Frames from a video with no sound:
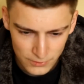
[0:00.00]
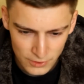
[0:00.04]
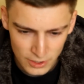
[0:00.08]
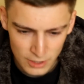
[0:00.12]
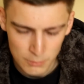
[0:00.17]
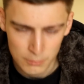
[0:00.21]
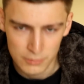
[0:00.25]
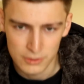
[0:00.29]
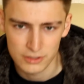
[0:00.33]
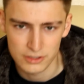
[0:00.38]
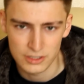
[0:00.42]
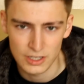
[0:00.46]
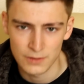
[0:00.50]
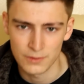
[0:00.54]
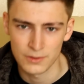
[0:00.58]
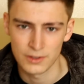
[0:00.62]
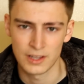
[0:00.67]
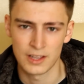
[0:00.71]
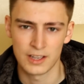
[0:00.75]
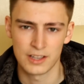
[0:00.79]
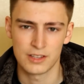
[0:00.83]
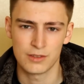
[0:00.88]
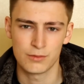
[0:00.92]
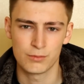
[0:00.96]
film and stuff
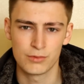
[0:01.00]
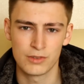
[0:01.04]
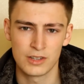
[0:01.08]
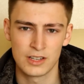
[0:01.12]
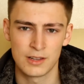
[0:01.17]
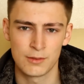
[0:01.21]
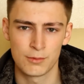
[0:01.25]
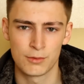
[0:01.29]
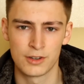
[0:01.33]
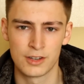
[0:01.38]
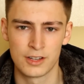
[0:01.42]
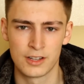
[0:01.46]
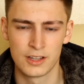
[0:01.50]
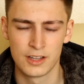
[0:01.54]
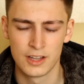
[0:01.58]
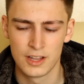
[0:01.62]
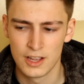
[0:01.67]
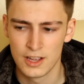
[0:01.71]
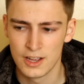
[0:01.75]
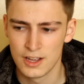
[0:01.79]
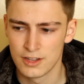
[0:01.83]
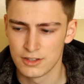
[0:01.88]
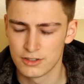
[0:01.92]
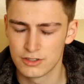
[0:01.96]
like that, you really want to
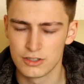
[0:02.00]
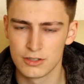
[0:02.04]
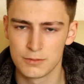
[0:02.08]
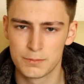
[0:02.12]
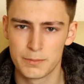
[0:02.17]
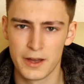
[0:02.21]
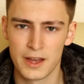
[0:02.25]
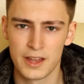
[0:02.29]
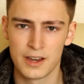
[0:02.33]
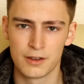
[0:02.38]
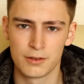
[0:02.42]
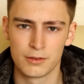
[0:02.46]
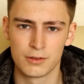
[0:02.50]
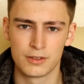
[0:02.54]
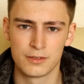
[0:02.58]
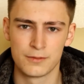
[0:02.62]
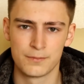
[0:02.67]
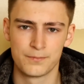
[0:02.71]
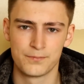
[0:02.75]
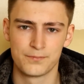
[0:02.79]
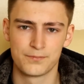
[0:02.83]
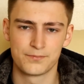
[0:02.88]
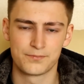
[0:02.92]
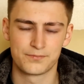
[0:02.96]
do better
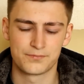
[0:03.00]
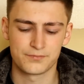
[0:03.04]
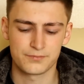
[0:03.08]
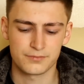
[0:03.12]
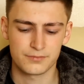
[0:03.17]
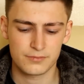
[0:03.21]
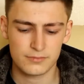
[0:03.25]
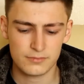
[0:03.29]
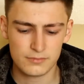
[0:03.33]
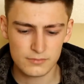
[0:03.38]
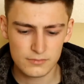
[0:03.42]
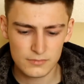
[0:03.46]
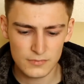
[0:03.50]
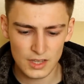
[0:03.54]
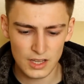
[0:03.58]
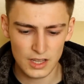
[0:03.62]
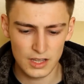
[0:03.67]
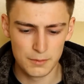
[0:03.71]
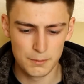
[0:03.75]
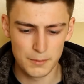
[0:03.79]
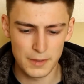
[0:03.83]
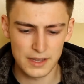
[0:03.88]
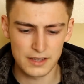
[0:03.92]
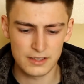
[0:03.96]
and
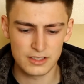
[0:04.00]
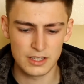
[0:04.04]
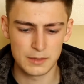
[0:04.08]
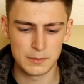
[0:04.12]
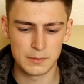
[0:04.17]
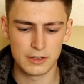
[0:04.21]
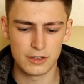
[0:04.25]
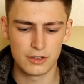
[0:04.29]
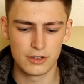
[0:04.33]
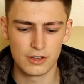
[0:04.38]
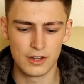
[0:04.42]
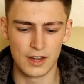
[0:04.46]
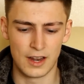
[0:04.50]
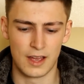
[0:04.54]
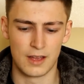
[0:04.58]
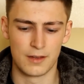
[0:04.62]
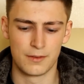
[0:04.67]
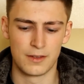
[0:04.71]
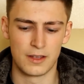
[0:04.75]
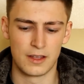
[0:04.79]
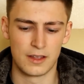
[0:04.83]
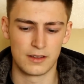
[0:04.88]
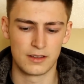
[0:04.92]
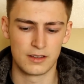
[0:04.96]
make something good out
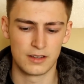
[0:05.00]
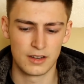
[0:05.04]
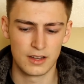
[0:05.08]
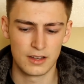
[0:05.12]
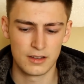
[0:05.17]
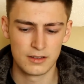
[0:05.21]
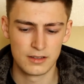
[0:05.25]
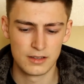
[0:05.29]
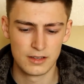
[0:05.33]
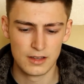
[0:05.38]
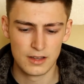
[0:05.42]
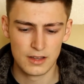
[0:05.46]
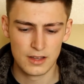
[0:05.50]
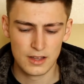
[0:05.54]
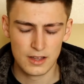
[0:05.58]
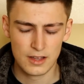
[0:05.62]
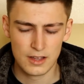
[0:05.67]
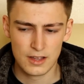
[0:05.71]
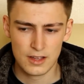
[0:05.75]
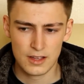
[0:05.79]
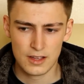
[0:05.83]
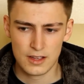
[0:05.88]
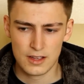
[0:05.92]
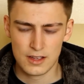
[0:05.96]
of it, you know.
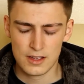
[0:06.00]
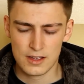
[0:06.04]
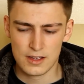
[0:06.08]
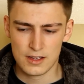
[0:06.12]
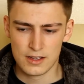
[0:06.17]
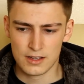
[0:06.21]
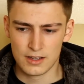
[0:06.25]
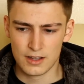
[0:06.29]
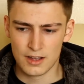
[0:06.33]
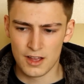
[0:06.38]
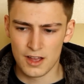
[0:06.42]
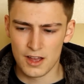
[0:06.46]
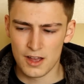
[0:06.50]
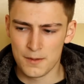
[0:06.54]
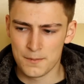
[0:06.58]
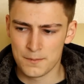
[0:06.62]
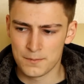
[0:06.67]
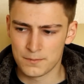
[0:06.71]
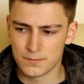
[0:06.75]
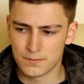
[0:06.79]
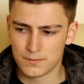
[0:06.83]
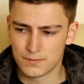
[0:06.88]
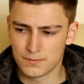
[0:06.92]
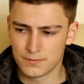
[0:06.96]

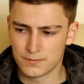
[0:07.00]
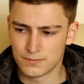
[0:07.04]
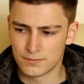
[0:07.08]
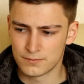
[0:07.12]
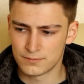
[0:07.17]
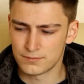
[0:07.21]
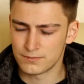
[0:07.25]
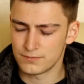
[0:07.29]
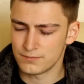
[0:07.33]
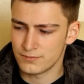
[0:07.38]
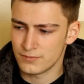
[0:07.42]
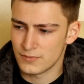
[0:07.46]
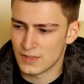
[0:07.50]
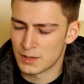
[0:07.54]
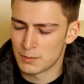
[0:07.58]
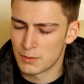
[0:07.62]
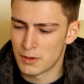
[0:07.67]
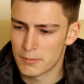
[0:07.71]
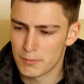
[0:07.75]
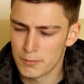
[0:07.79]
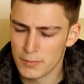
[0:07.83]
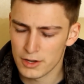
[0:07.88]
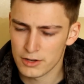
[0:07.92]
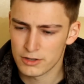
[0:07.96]
I
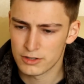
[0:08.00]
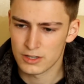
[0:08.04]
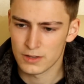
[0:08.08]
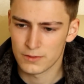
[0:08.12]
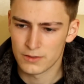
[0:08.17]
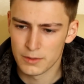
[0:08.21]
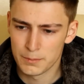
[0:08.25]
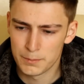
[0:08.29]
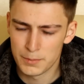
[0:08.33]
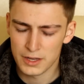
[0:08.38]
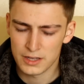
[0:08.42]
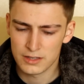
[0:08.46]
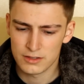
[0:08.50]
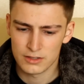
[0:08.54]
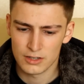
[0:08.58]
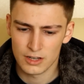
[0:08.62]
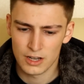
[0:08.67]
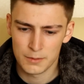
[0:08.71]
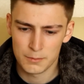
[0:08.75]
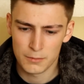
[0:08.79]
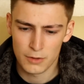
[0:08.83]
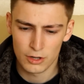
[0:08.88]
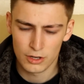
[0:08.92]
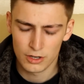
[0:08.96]
mean, most of the big
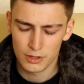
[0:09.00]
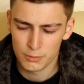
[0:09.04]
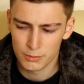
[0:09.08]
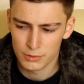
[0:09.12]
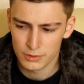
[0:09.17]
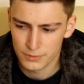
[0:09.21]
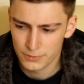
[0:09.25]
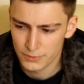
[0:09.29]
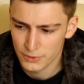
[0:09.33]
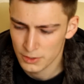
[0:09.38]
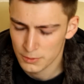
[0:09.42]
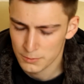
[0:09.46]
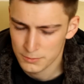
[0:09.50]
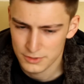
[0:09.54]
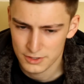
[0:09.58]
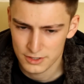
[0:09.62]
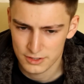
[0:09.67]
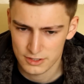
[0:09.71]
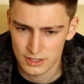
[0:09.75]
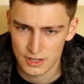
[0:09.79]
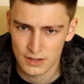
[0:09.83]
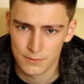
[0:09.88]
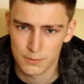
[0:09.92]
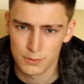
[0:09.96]
time Hollywood films
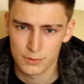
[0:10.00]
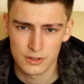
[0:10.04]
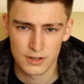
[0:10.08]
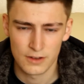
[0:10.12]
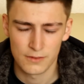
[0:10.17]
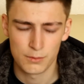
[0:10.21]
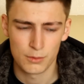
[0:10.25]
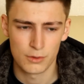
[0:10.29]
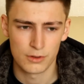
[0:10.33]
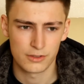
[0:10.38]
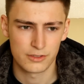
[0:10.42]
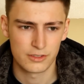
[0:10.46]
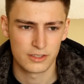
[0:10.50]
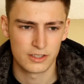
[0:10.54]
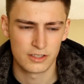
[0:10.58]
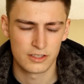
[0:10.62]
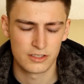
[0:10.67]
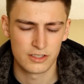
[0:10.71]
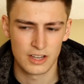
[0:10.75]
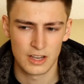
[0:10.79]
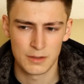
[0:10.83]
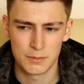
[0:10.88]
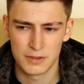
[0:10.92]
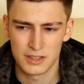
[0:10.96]
and stuff which I've watched
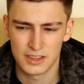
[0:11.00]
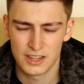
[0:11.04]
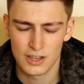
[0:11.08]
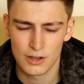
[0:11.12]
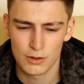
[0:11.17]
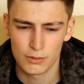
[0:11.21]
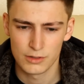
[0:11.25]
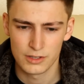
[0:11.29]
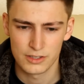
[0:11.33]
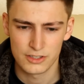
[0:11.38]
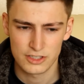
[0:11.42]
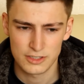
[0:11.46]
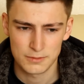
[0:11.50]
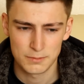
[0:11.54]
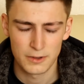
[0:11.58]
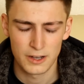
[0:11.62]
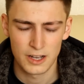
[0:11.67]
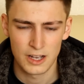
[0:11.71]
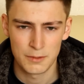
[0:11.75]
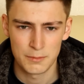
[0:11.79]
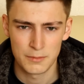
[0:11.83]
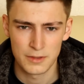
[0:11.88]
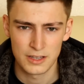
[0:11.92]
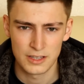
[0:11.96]
this year, I mean, they all
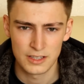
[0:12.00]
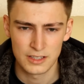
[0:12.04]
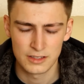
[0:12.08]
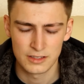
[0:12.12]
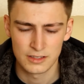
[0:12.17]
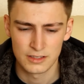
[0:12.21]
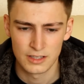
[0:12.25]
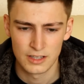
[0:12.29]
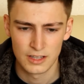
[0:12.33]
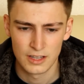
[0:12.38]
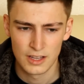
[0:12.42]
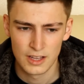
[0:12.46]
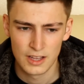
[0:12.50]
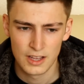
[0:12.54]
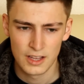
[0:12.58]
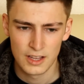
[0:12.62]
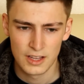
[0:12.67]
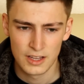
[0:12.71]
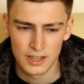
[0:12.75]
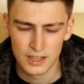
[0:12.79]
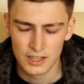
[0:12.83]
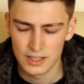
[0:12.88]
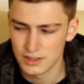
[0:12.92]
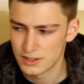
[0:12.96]
inspire me
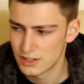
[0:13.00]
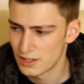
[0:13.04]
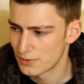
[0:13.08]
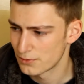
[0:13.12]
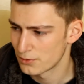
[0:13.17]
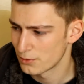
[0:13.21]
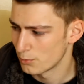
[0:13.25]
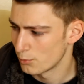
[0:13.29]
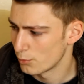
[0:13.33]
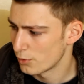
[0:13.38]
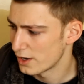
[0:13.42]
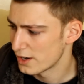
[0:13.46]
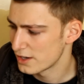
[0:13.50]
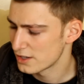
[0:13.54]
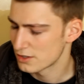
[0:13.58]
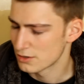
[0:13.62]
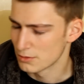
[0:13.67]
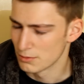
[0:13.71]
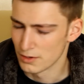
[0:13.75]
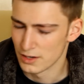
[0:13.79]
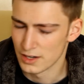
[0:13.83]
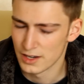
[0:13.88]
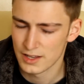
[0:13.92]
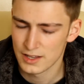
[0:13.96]
in different
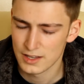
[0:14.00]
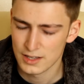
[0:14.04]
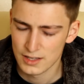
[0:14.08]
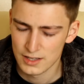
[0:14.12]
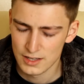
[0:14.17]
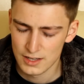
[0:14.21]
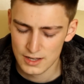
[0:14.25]
ways, really.